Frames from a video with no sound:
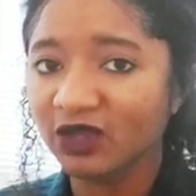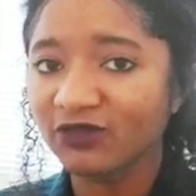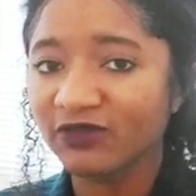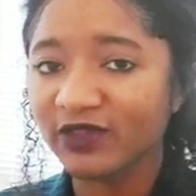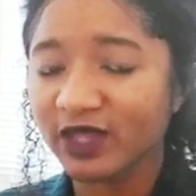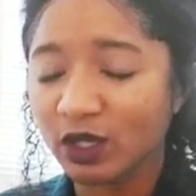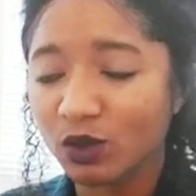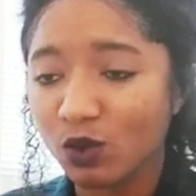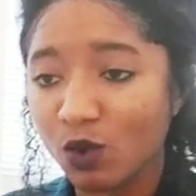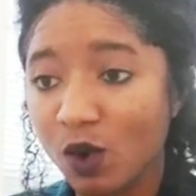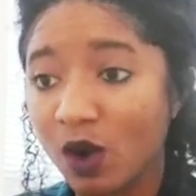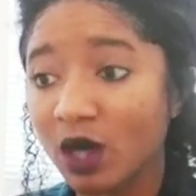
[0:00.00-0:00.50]

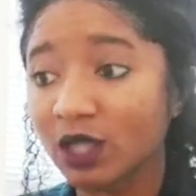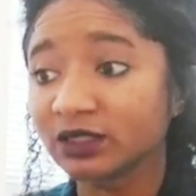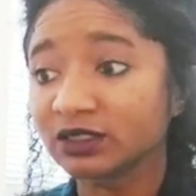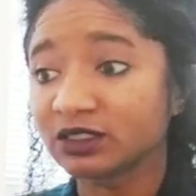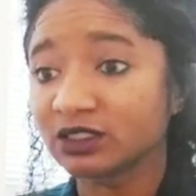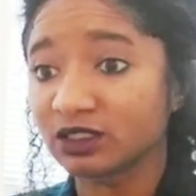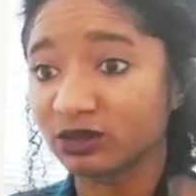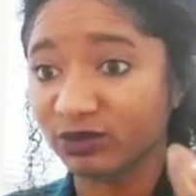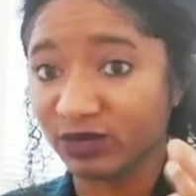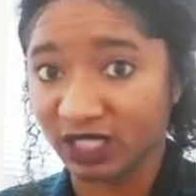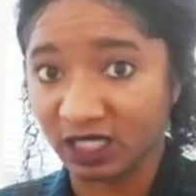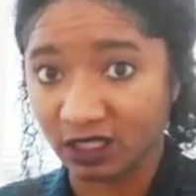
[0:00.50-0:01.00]
They want
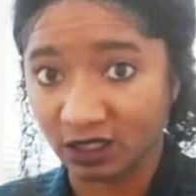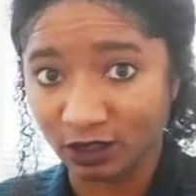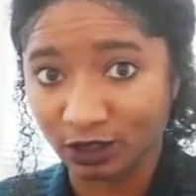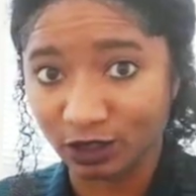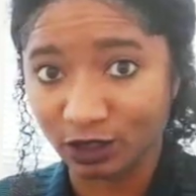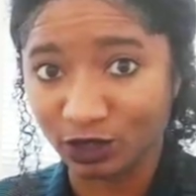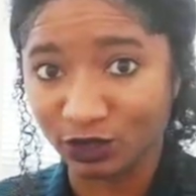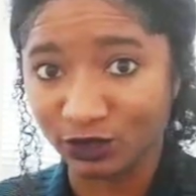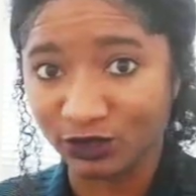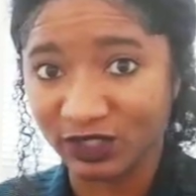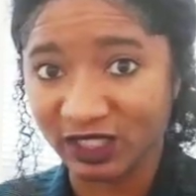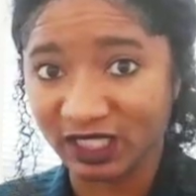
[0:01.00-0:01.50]
to be
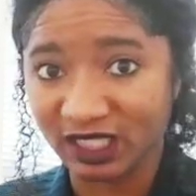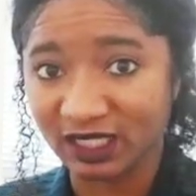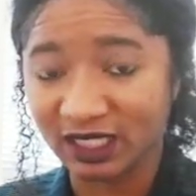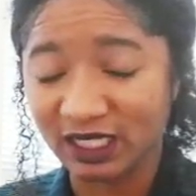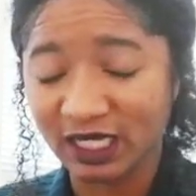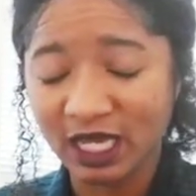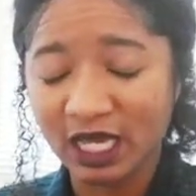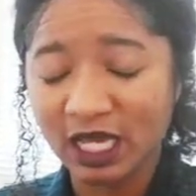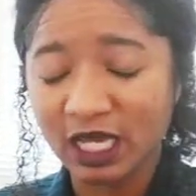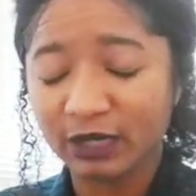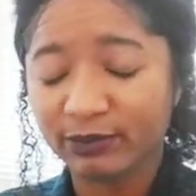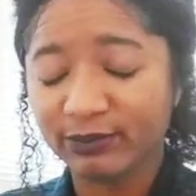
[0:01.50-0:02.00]
included,
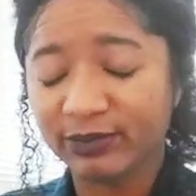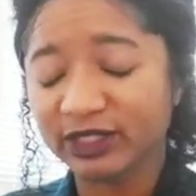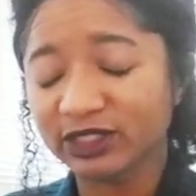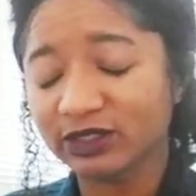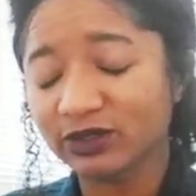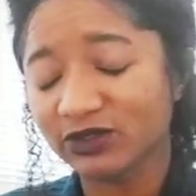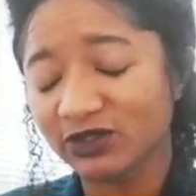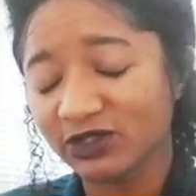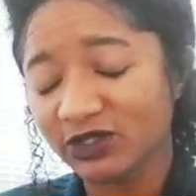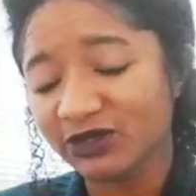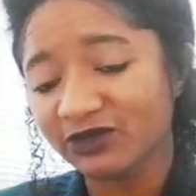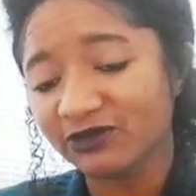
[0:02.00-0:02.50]

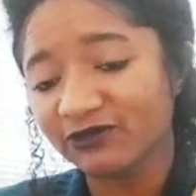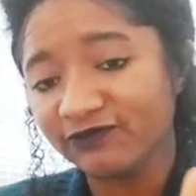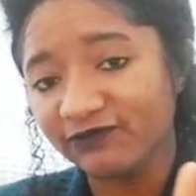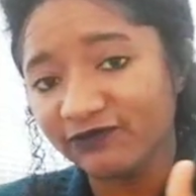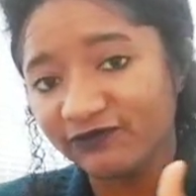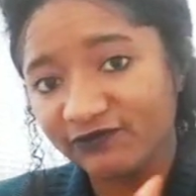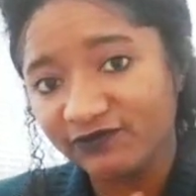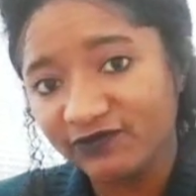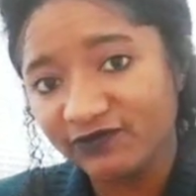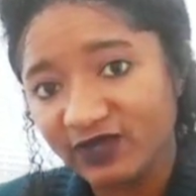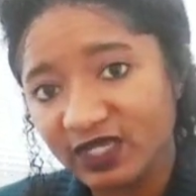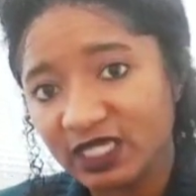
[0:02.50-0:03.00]
but their
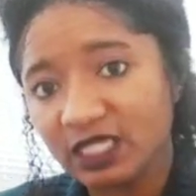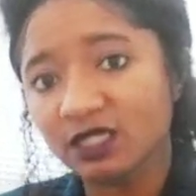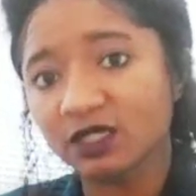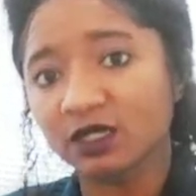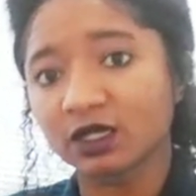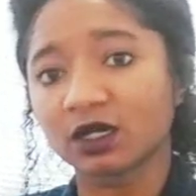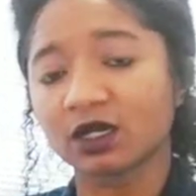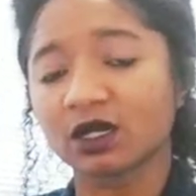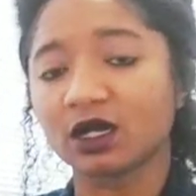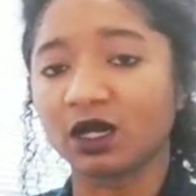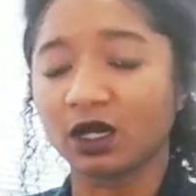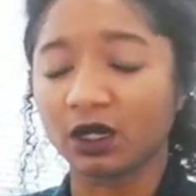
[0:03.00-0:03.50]

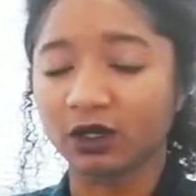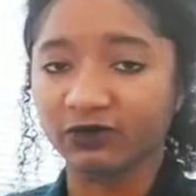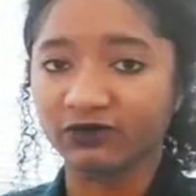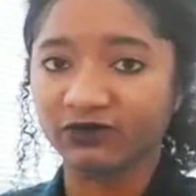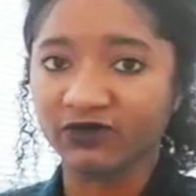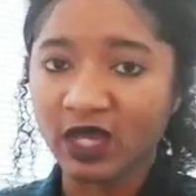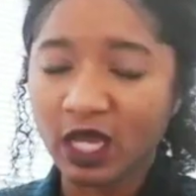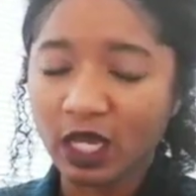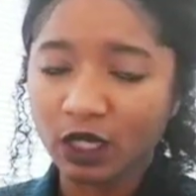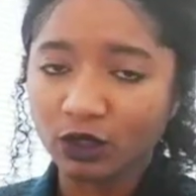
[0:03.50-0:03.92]
fear of